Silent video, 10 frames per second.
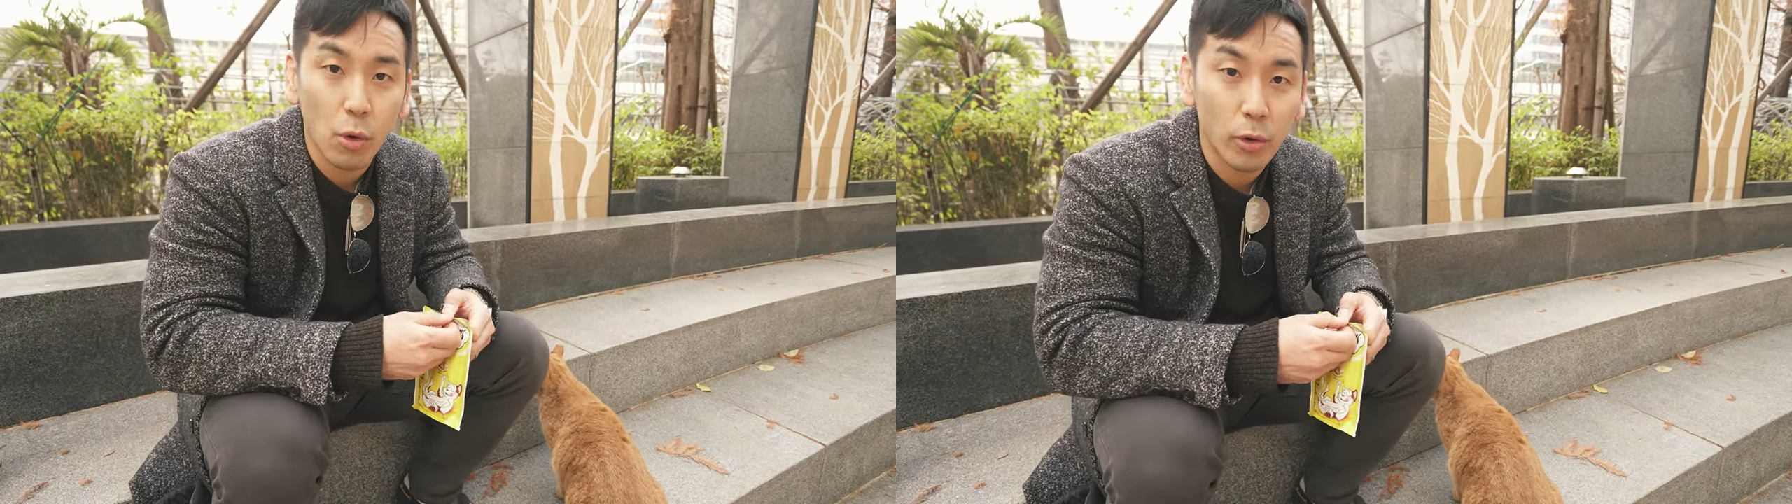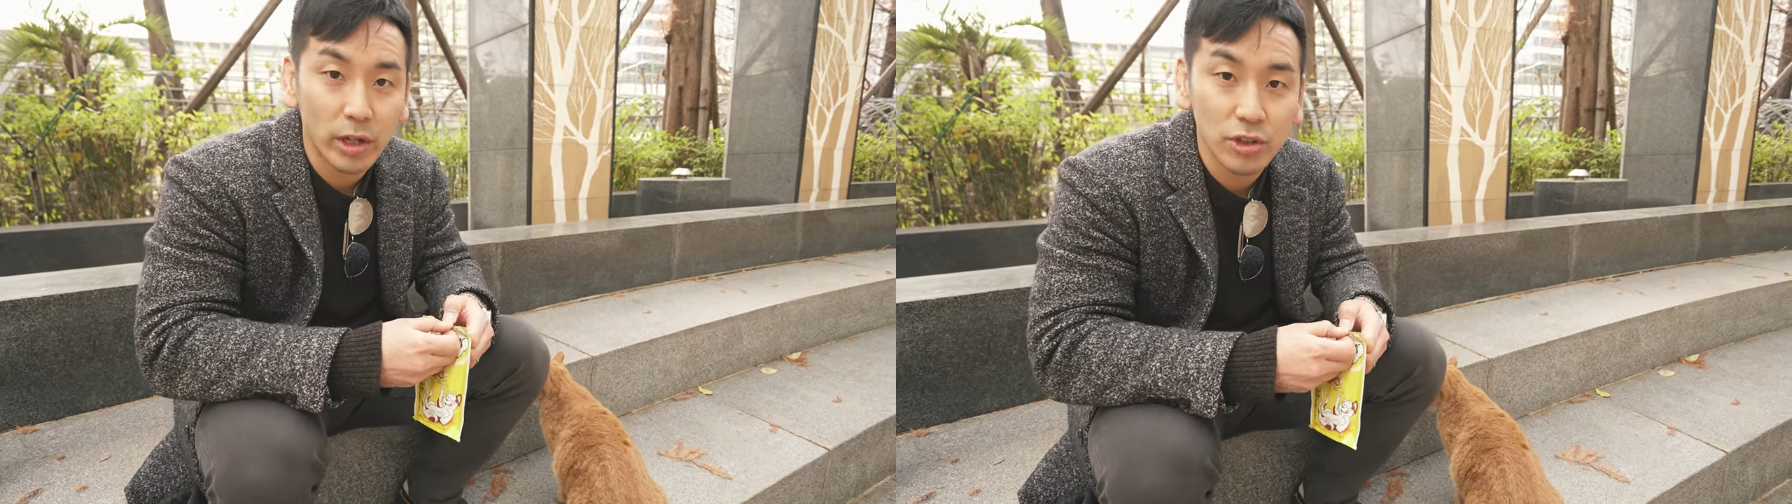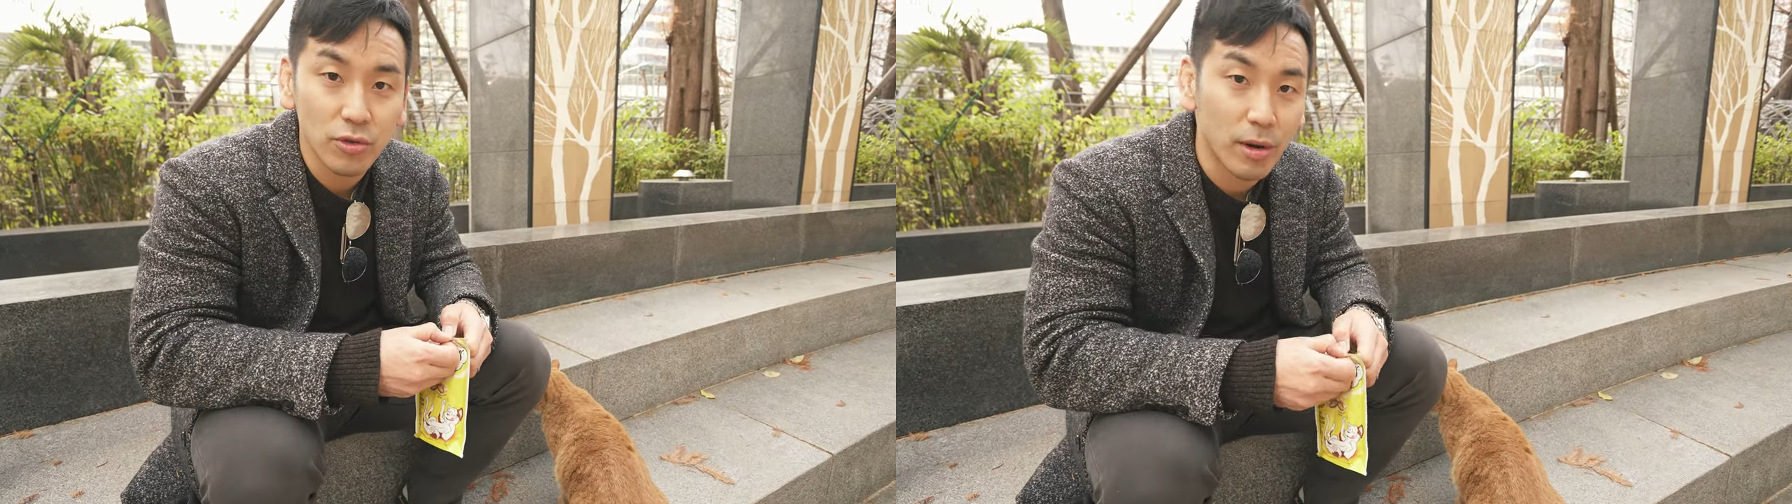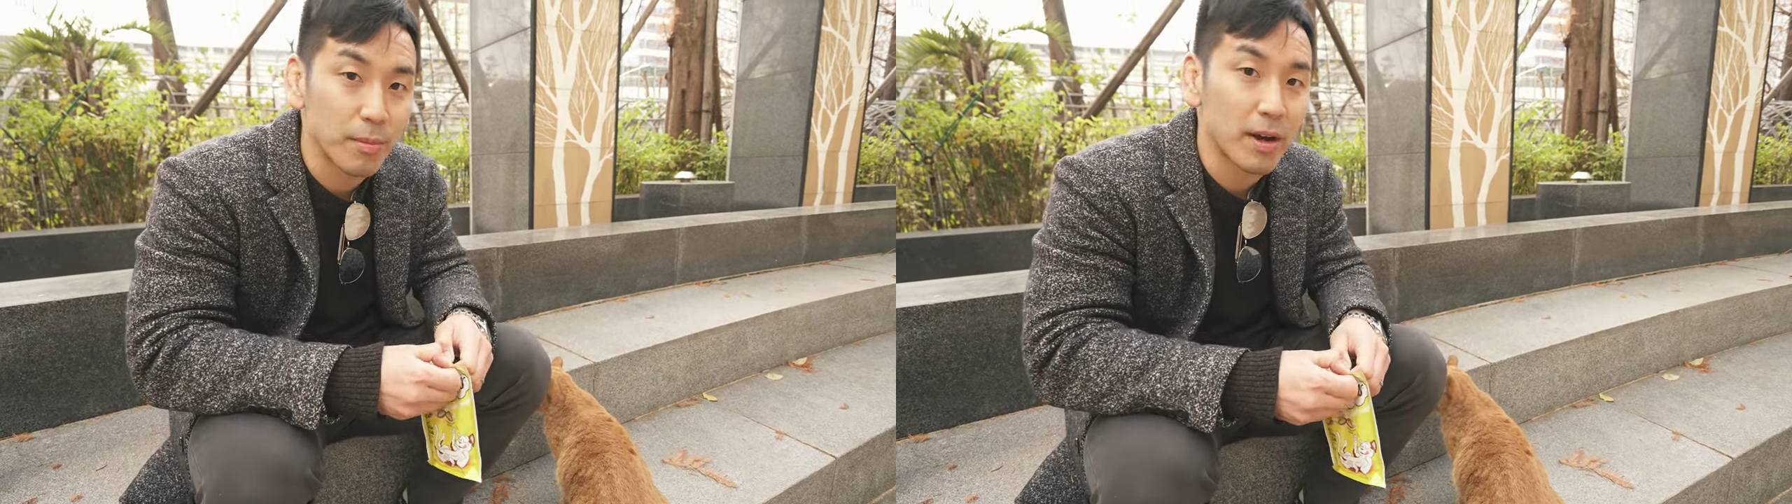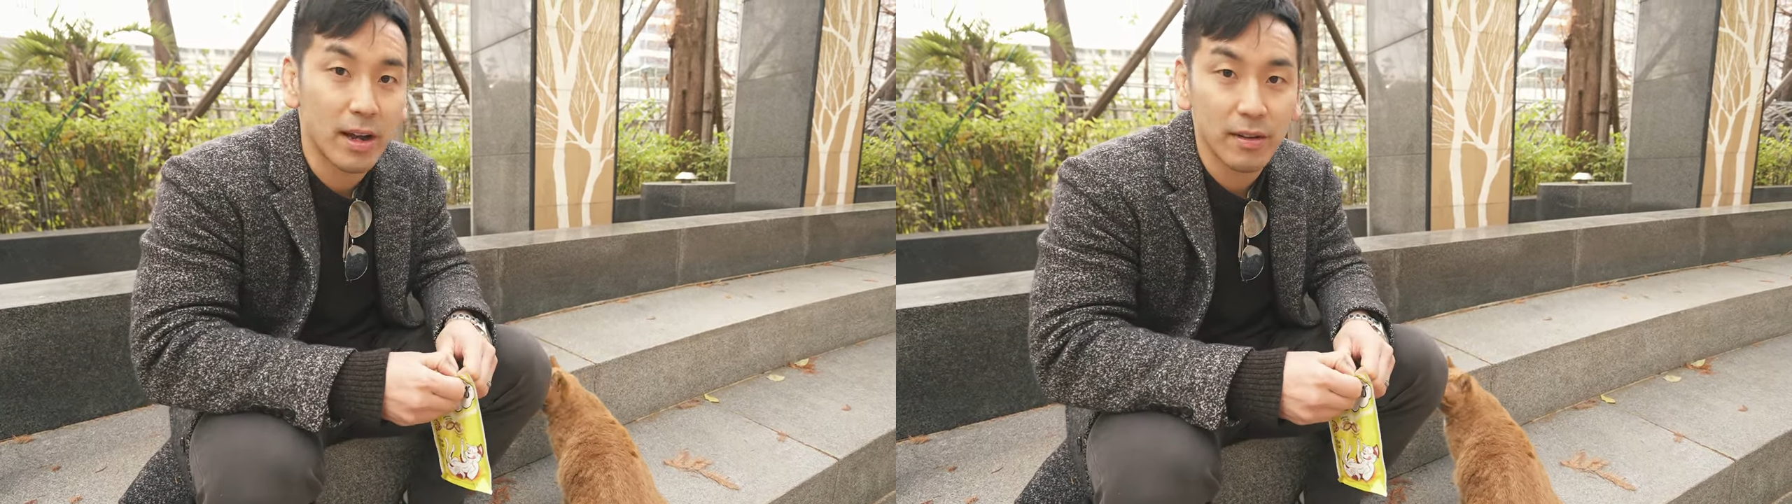Corgi just
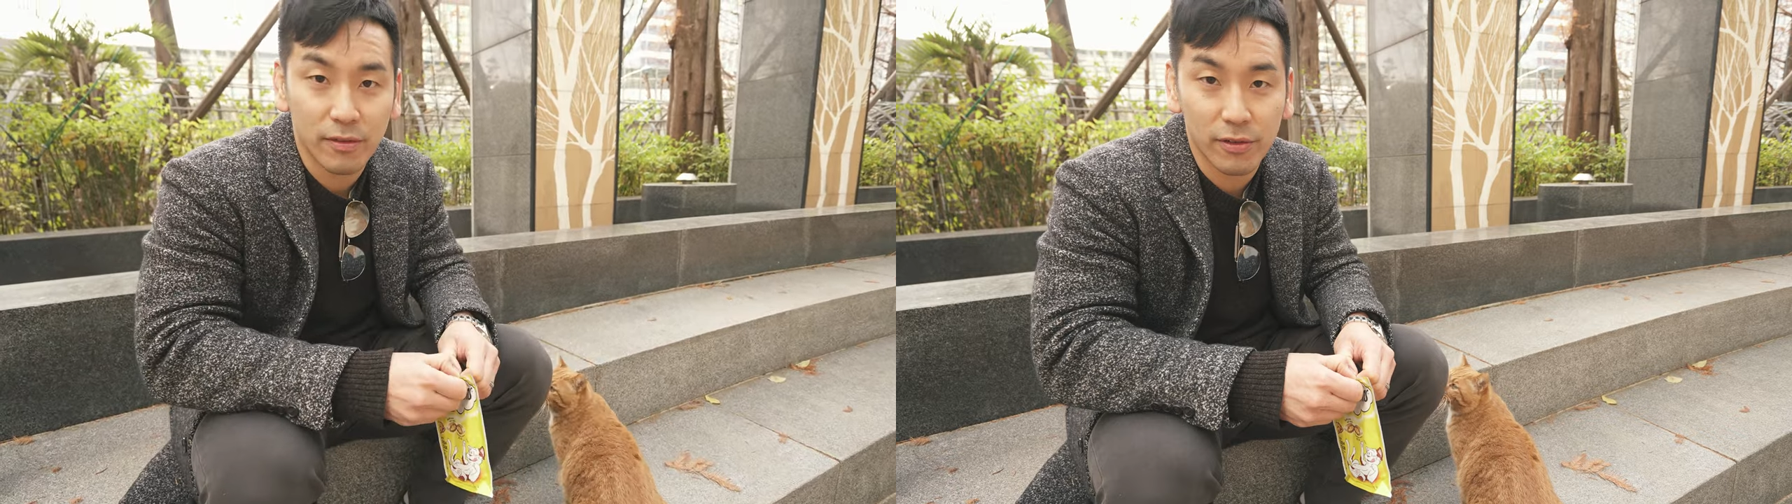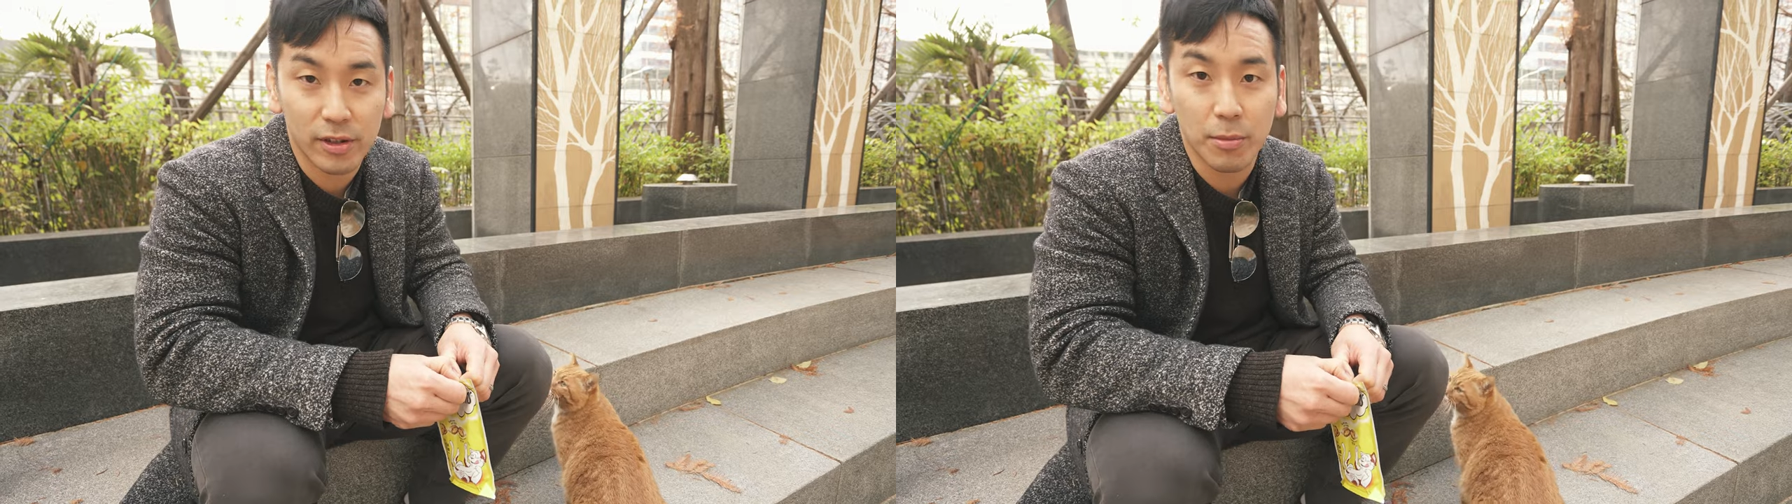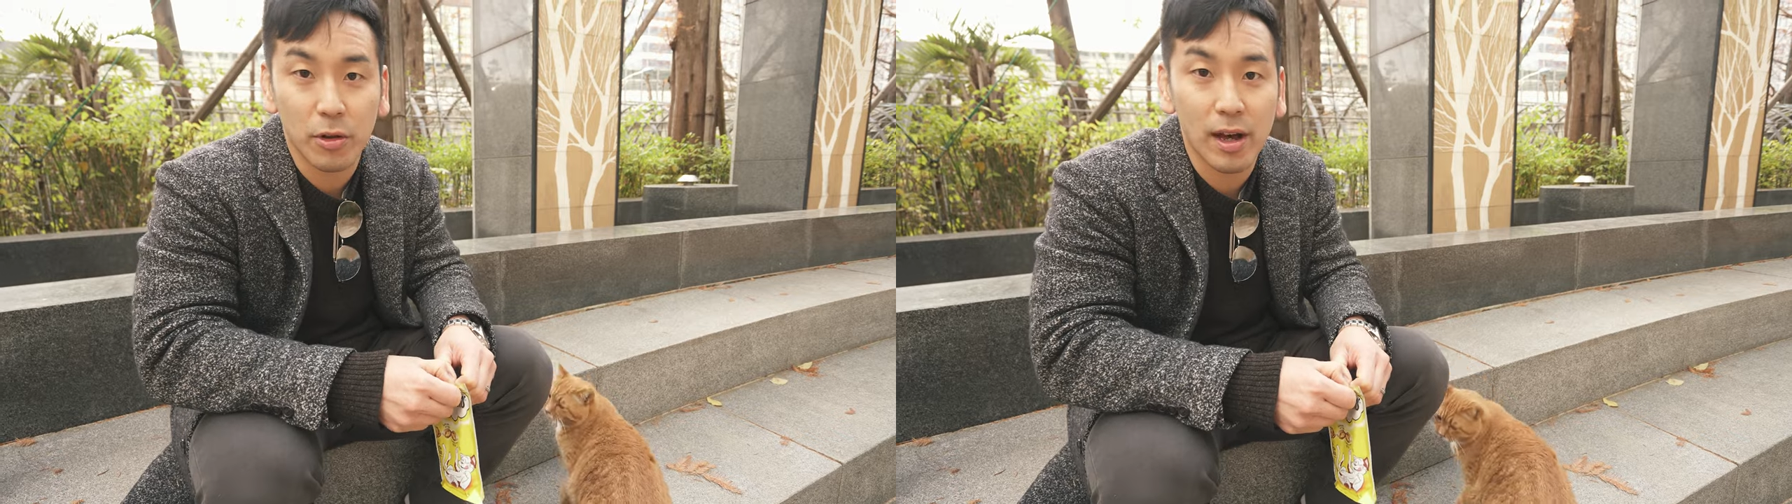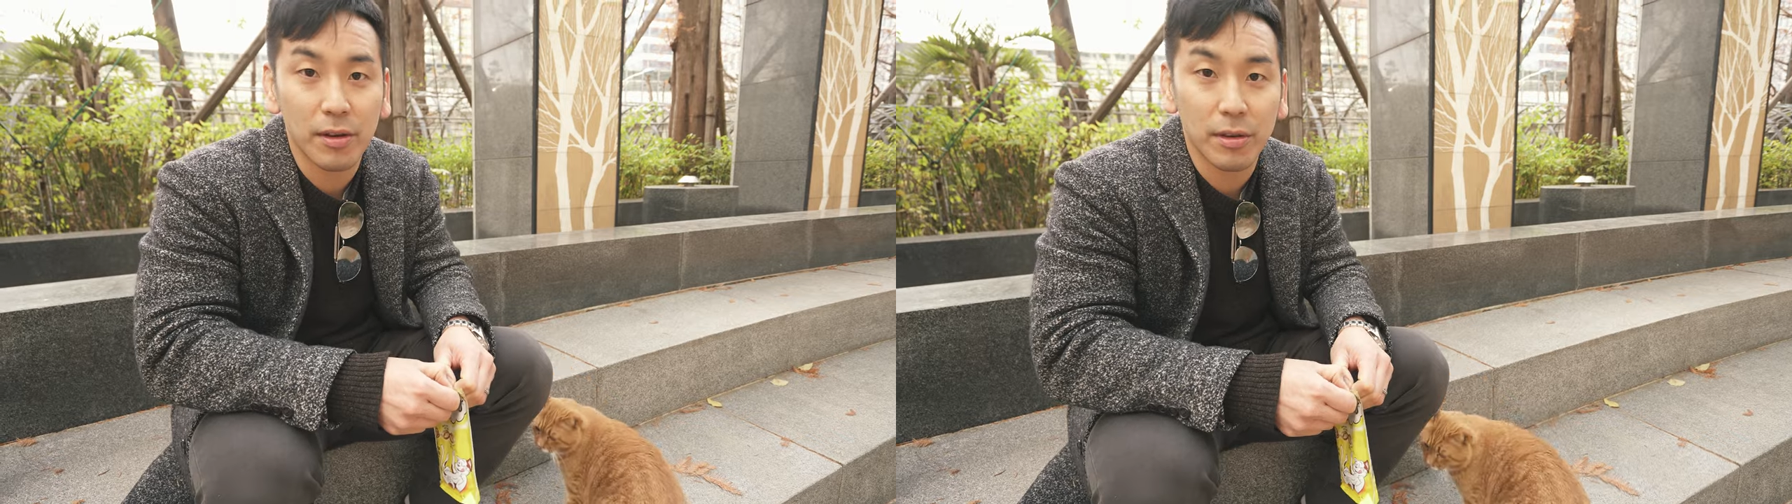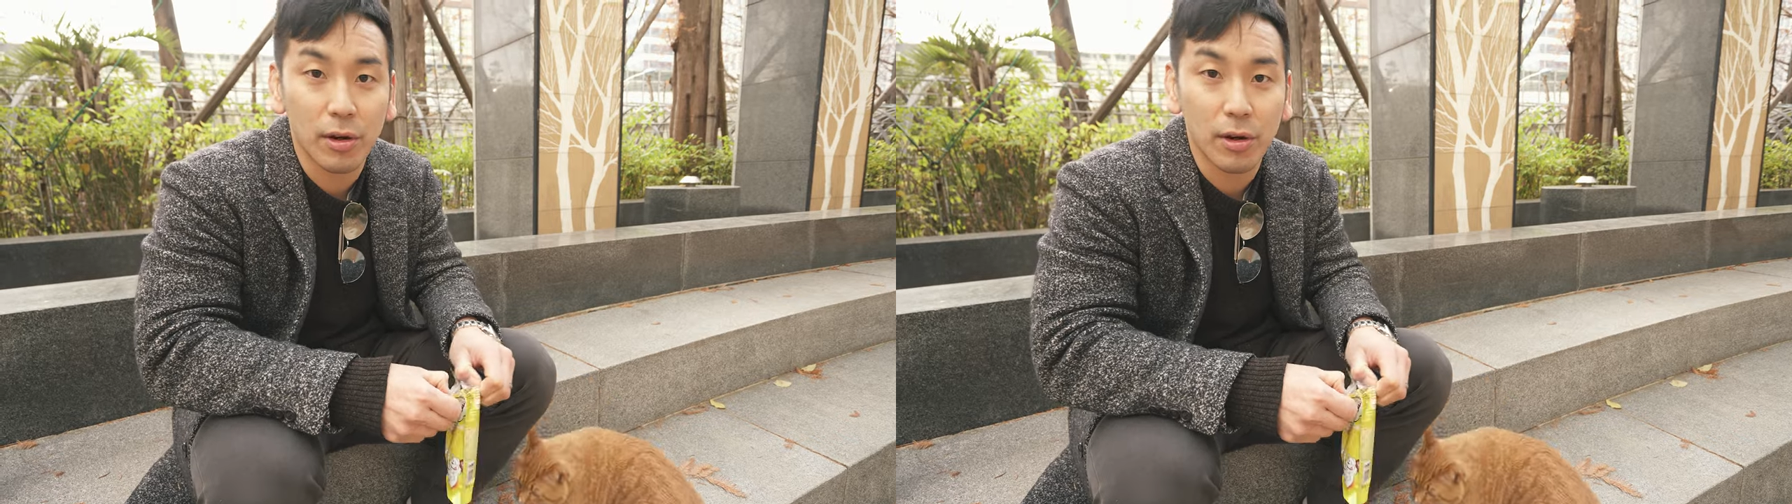ran by, freaked them all out,